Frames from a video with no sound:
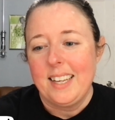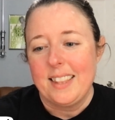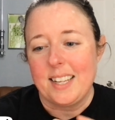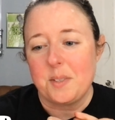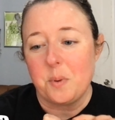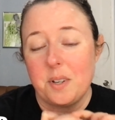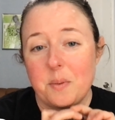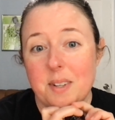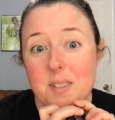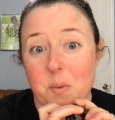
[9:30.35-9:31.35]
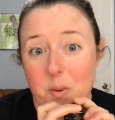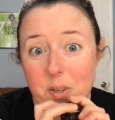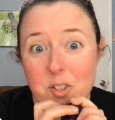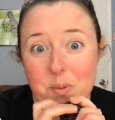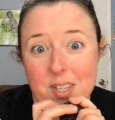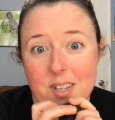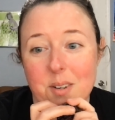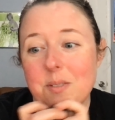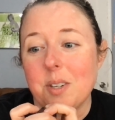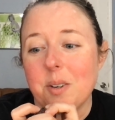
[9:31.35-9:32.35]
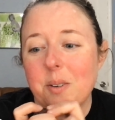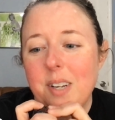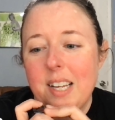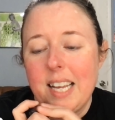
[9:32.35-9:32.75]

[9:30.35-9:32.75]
That's one of the ones that we wish we could go to,